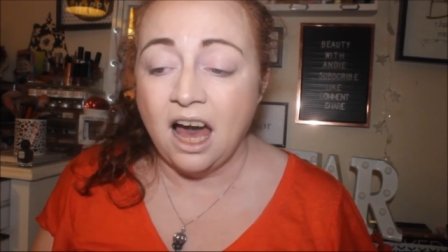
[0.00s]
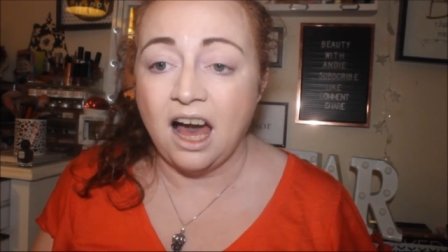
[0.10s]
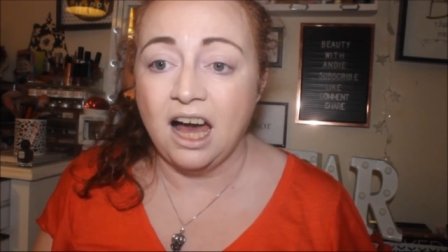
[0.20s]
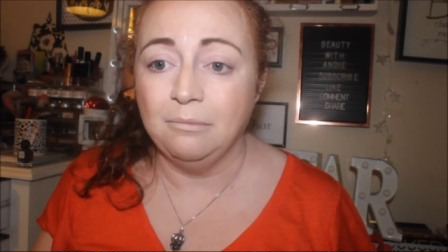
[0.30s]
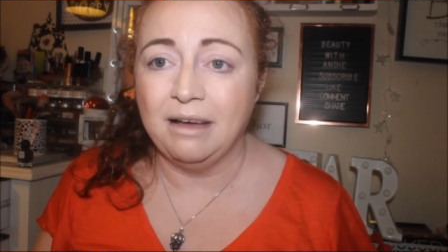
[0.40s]

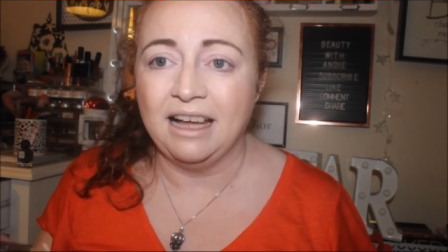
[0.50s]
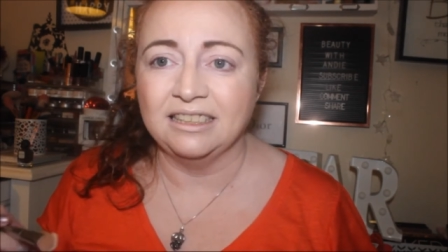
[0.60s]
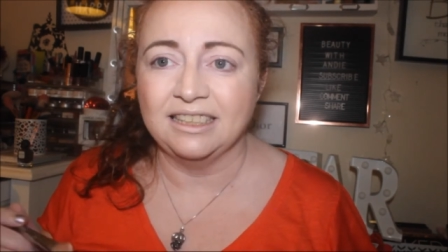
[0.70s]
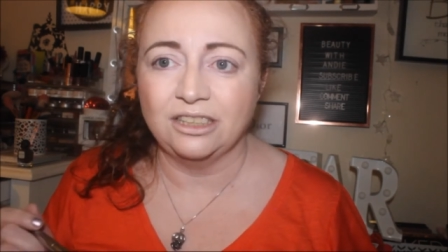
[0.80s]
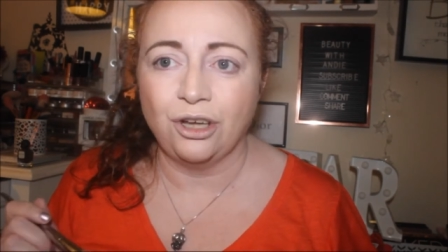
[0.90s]
Um,
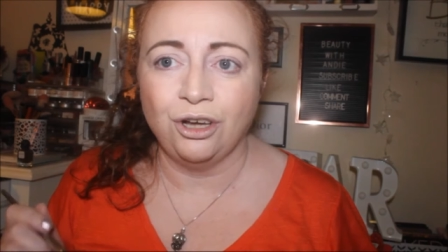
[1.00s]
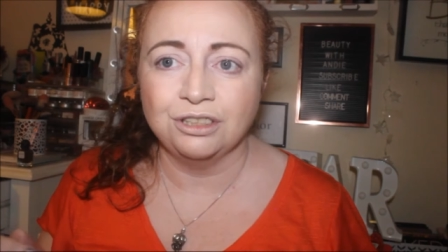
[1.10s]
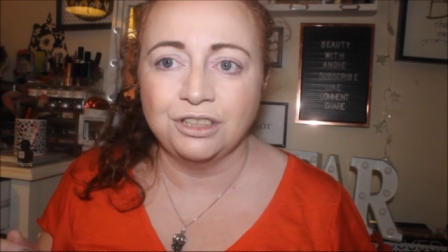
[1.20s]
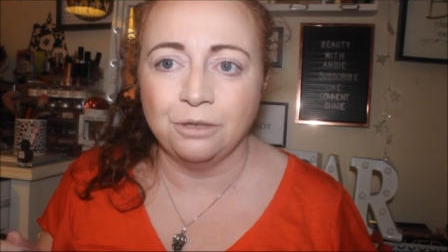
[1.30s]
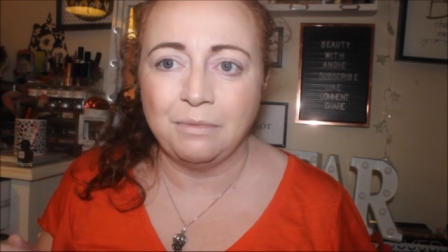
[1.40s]
and it's
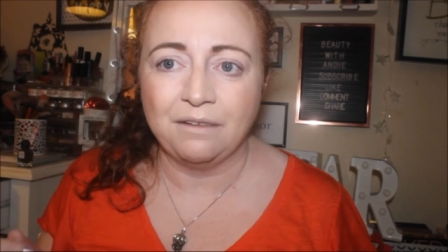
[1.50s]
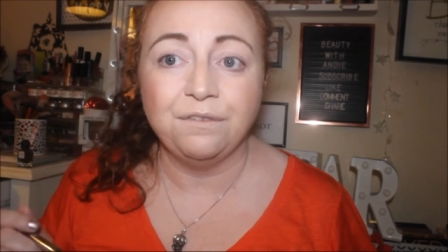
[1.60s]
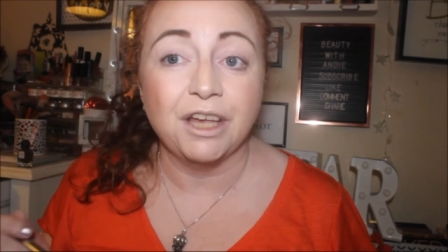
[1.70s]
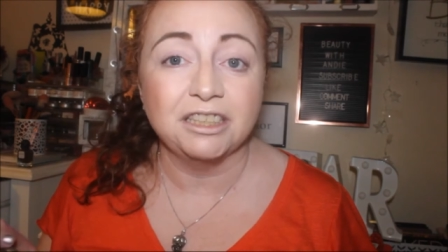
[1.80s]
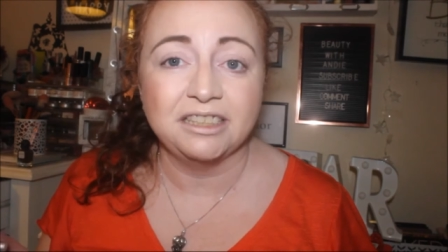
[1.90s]
also my
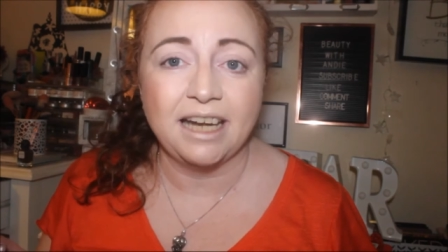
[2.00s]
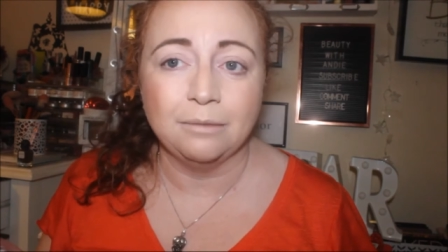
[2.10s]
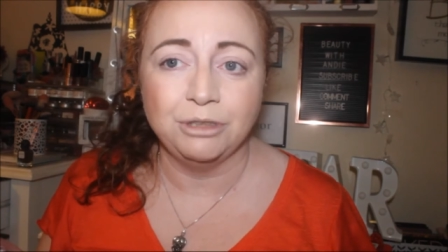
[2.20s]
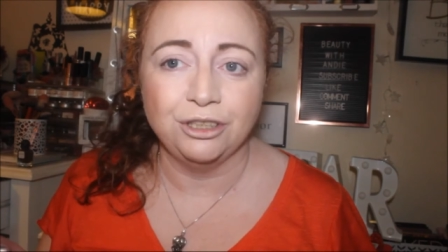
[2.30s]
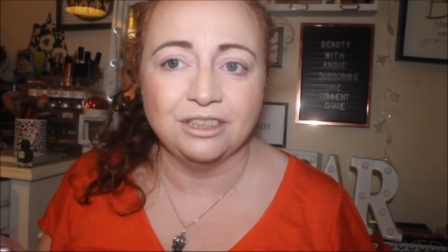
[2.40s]
first
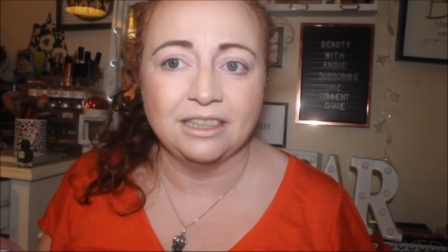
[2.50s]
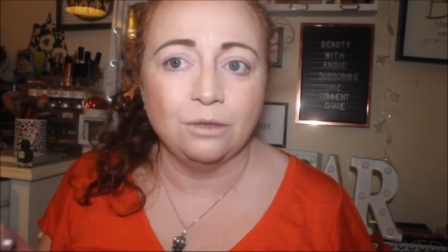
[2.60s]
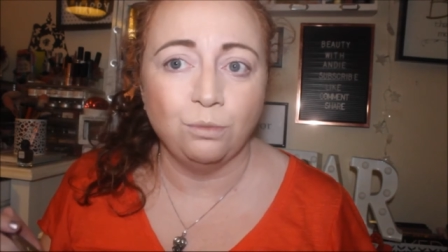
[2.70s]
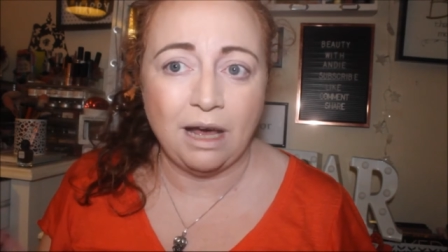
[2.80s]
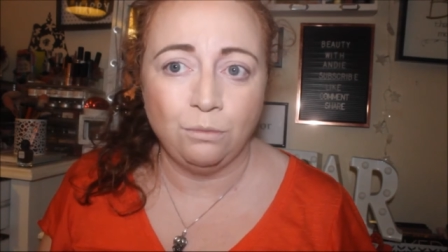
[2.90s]
time
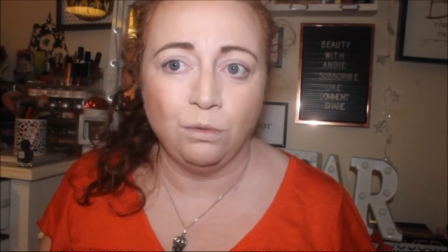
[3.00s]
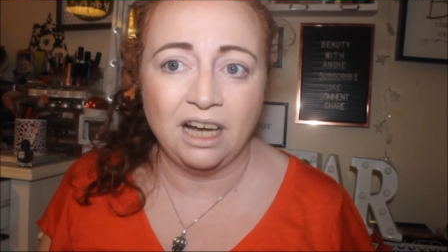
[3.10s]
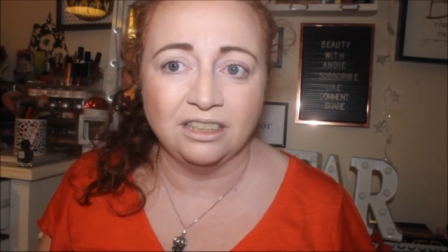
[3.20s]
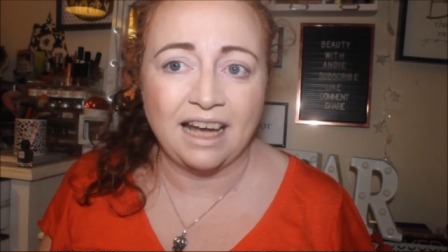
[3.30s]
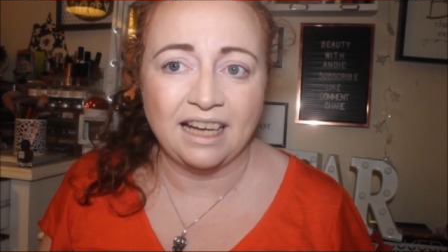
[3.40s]
using Wet n
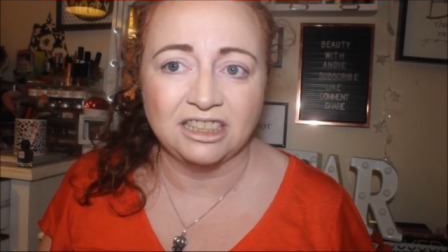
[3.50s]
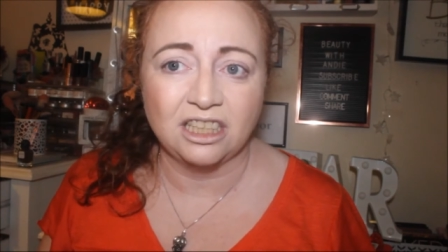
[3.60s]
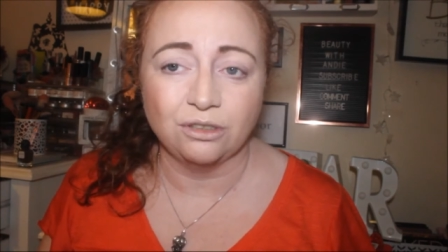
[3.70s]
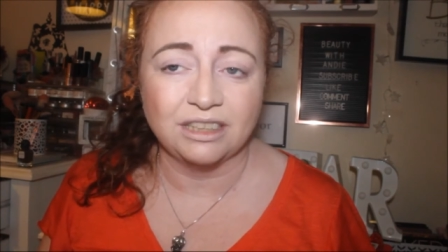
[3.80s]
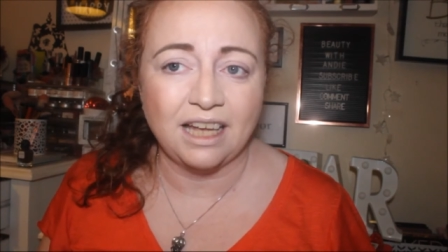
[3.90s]
Wild
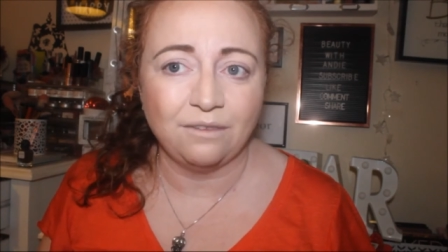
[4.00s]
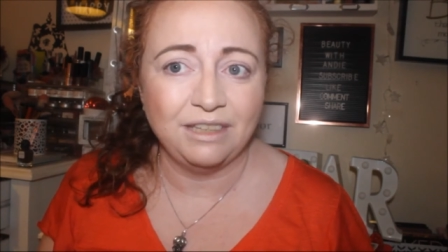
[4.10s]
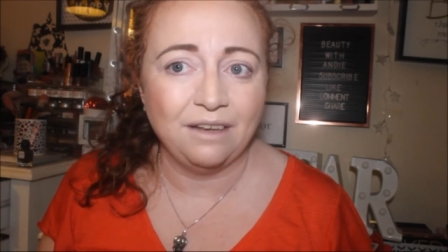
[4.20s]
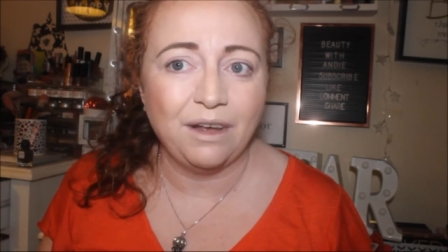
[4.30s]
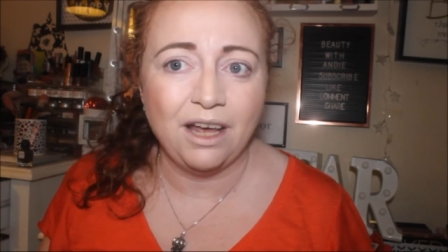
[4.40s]
eyeshadows. I've
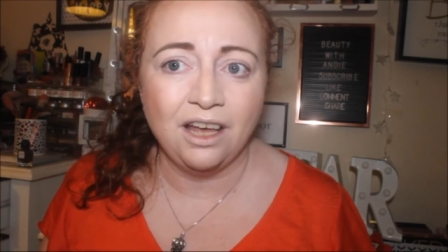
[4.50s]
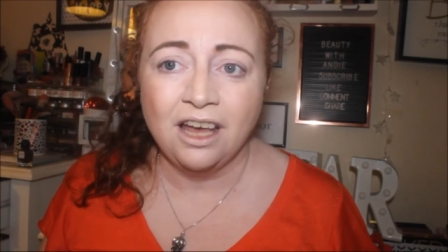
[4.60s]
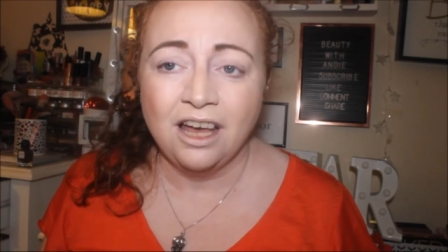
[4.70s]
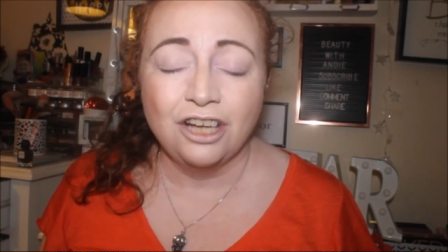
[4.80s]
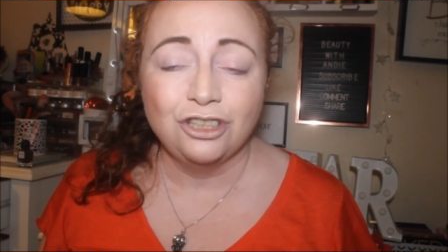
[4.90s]
never
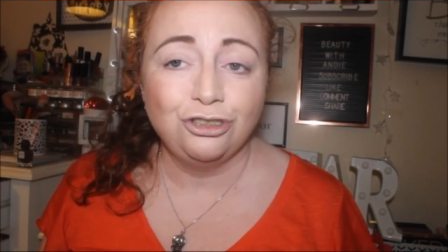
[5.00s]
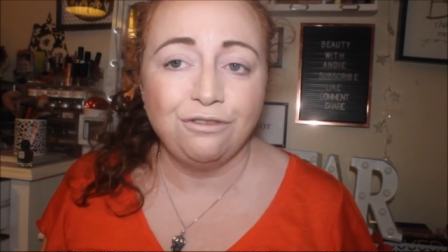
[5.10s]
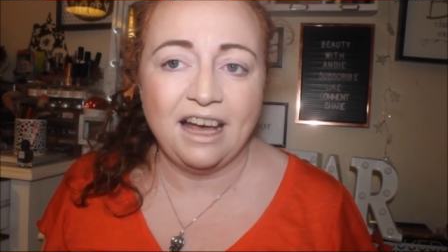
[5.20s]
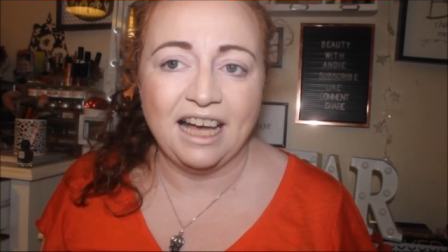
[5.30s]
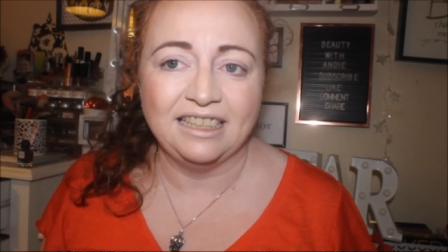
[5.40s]

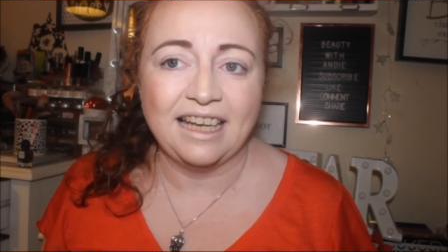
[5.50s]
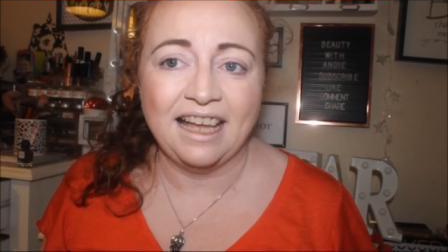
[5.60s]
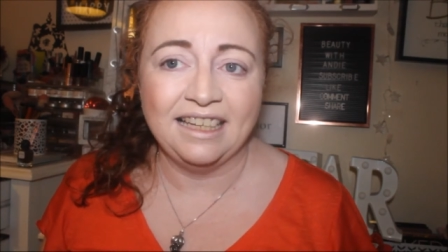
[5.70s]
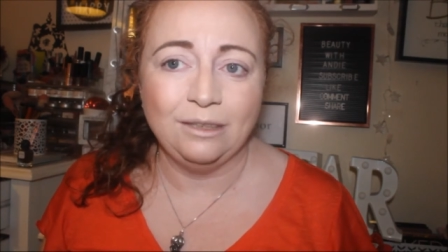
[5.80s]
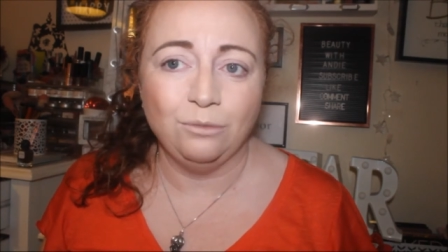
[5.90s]
tried
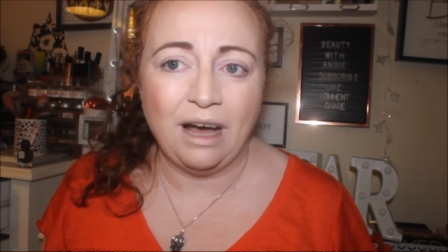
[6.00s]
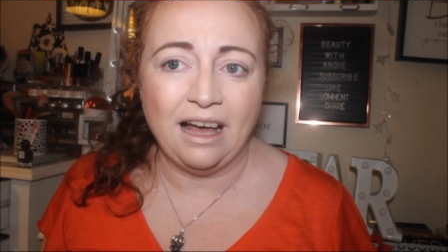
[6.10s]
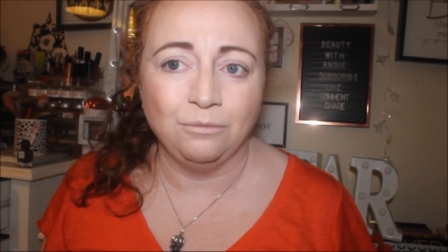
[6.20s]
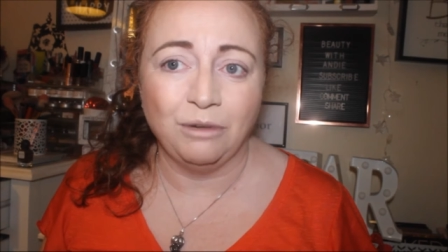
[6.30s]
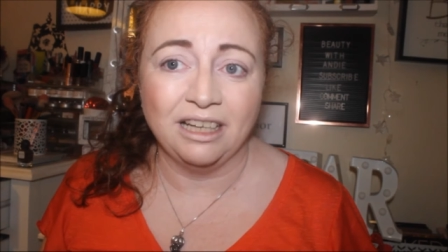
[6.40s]
any
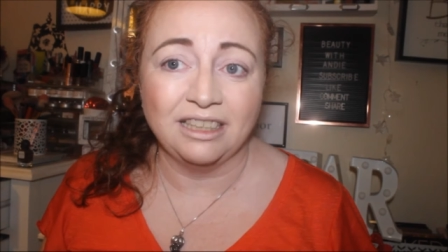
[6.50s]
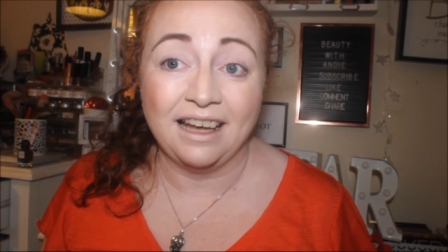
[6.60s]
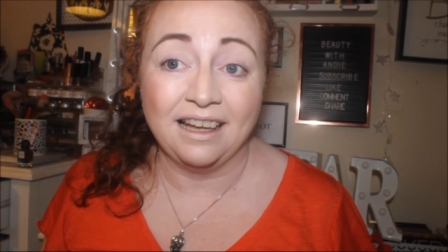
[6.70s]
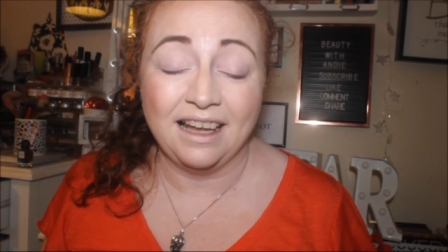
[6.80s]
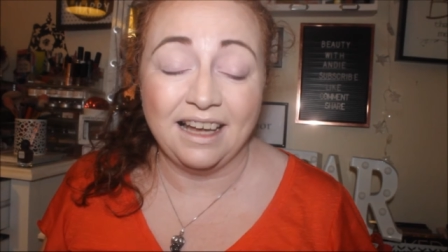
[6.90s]
Wet n Wild
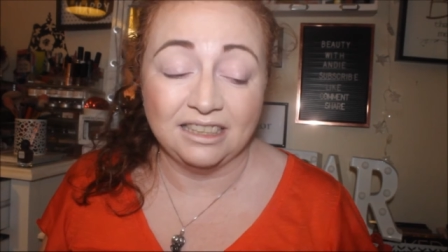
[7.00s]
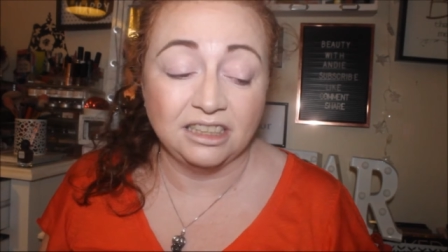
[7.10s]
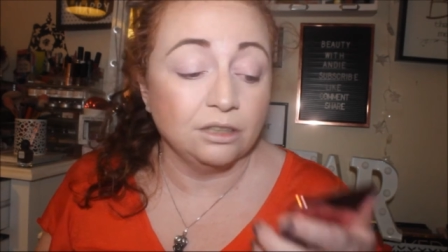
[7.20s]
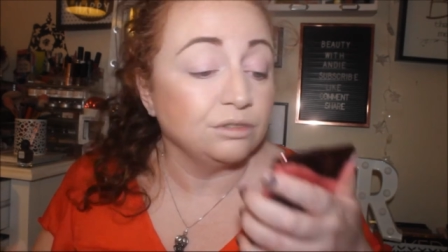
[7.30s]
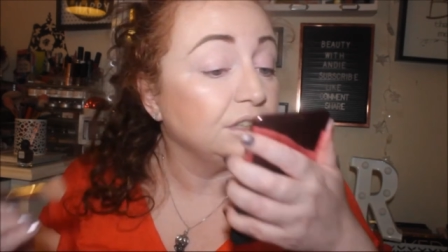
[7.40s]

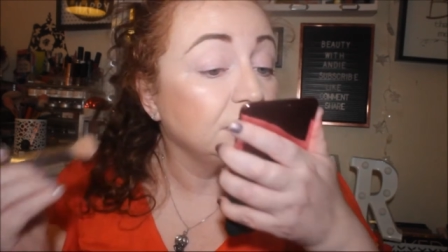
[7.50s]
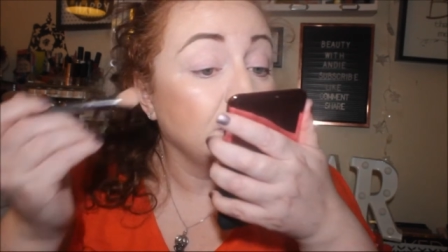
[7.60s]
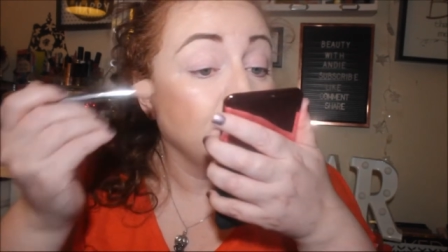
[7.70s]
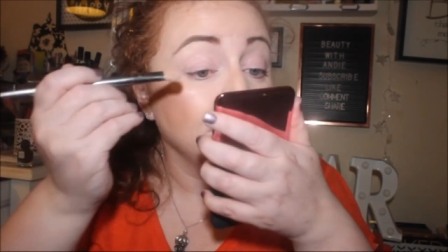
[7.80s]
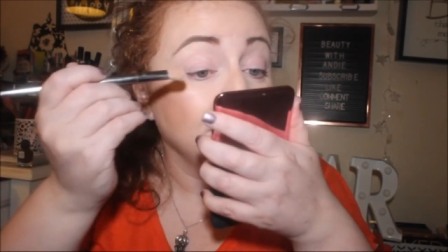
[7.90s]
eyeshadow so